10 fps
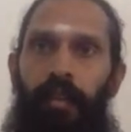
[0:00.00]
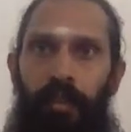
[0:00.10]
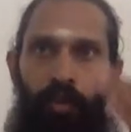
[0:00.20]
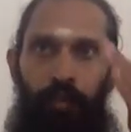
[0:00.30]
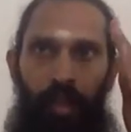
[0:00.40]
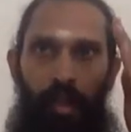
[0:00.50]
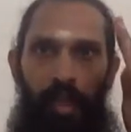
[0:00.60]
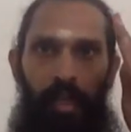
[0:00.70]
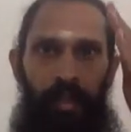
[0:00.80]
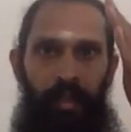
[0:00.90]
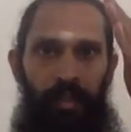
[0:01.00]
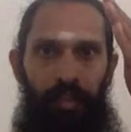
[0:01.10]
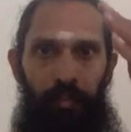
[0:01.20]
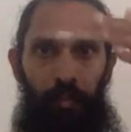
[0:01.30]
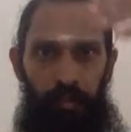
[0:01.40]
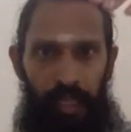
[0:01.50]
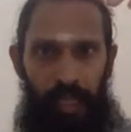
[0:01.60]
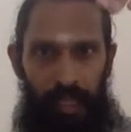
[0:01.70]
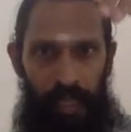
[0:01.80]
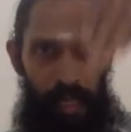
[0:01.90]
So when your intelligence moves
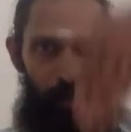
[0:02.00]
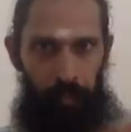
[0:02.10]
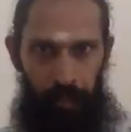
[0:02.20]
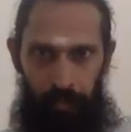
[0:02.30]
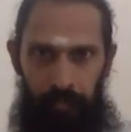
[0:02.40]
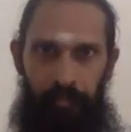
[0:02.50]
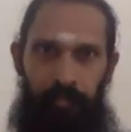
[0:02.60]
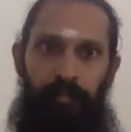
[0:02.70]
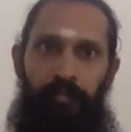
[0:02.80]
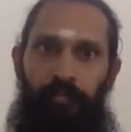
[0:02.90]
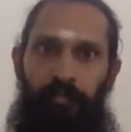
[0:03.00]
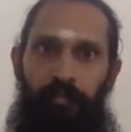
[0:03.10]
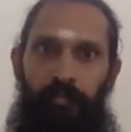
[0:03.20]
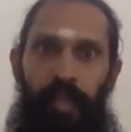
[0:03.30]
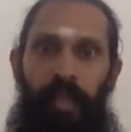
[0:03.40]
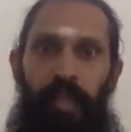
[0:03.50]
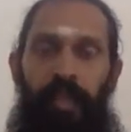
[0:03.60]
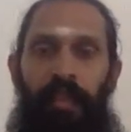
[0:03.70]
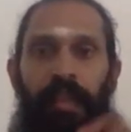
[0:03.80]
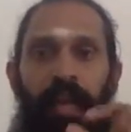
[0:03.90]
in depth,
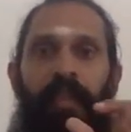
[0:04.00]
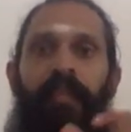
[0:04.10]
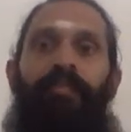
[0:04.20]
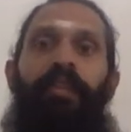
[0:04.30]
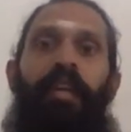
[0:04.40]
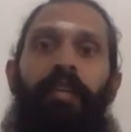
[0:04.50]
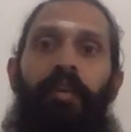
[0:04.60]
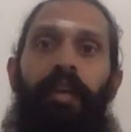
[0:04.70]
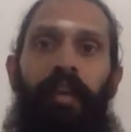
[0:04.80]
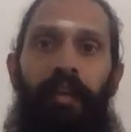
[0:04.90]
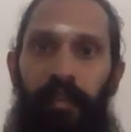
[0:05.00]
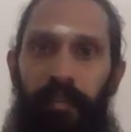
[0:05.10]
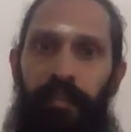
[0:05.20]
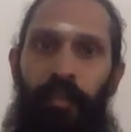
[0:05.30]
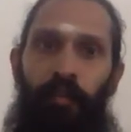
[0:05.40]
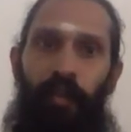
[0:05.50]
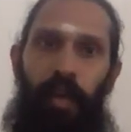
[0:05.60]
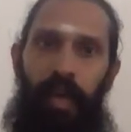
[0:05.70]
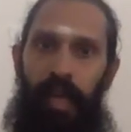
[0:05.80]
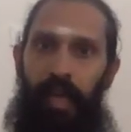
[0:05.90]
that is very critical
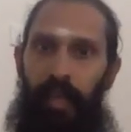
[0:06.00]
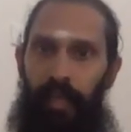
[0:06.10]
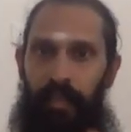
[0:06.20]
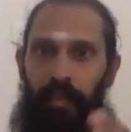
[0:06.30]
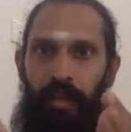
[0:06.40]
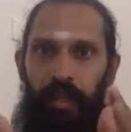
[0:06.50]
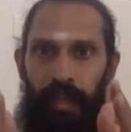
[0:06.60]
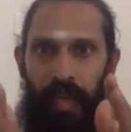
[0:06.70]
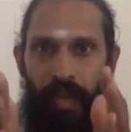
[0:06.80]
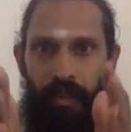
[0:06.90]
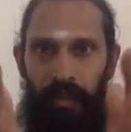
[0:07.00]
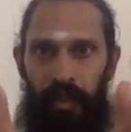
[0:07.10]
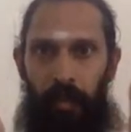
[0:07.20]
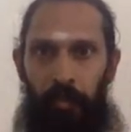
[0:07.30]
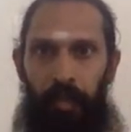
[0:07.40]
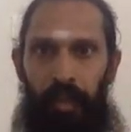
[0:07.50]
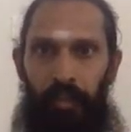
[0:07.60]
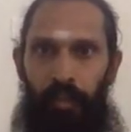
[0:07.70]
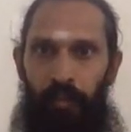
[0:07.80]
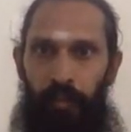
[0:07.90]
for studying extended
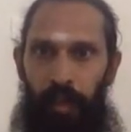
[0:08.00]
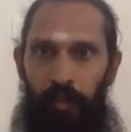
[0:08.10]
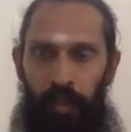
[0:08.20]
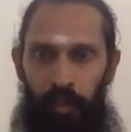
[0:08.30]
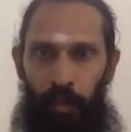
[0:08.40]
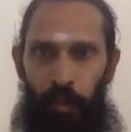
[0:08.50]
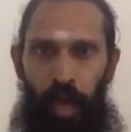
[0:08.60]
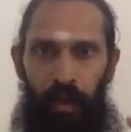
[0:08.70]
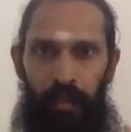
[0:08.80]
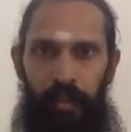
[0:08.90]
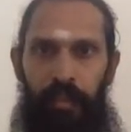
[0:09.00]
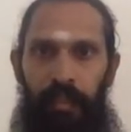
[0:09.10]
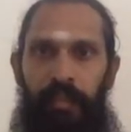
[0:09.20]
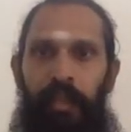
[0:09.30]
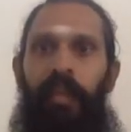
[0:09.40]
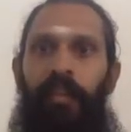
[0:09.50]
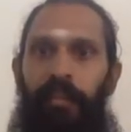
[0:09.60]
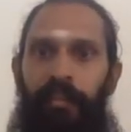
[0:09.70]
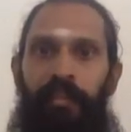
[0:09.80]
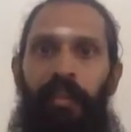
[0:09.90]
periods of time. So you have this desire,
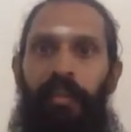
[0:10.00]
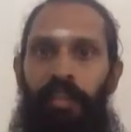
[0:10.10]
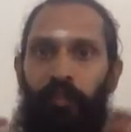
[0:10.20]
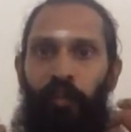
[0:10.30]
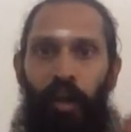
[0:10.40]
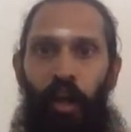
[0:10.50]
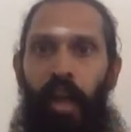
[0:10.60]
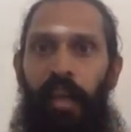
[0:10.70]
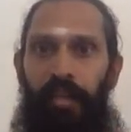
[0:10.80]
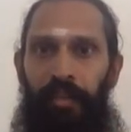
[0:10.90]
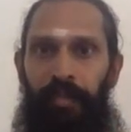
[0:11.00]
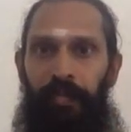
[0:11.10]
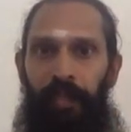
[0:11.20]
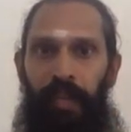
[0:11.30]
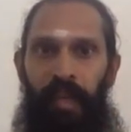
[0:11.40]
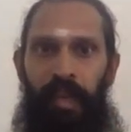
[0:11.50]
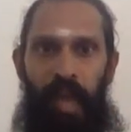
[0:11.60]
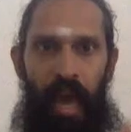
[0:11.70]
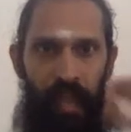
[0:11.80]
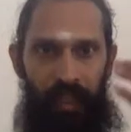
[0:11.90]
this thirst for knowledge,
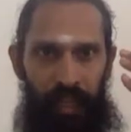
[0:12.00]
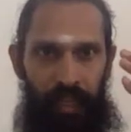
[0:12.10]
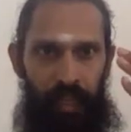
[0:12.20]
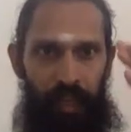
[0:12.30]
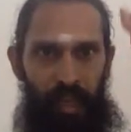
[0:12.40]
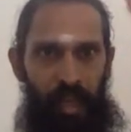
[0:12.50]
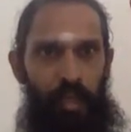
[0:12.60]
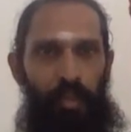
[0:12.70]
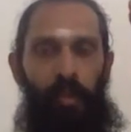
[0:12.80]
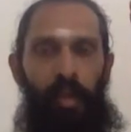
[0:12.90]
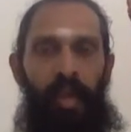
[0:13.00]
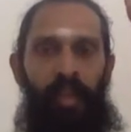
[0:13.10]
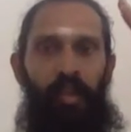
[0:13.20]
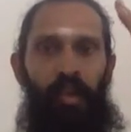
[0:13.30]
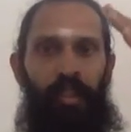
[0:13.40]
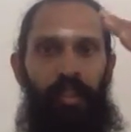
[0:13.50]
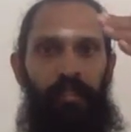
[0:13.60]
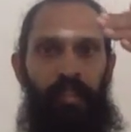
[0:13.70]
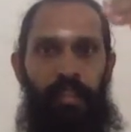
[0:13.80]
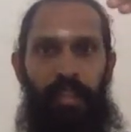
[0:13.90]
and then you let
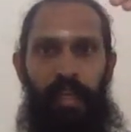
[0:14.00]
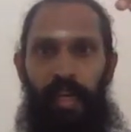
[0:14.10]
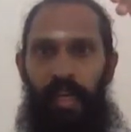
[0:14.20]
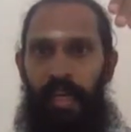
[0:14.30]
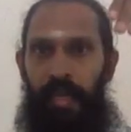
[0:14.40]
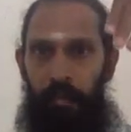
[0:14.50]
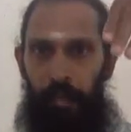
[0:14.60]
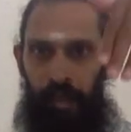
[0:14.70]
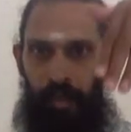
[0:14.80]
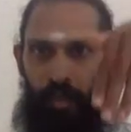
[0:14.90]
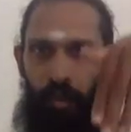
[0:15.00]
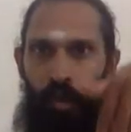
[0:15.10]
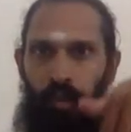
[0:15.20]
yourselves immerse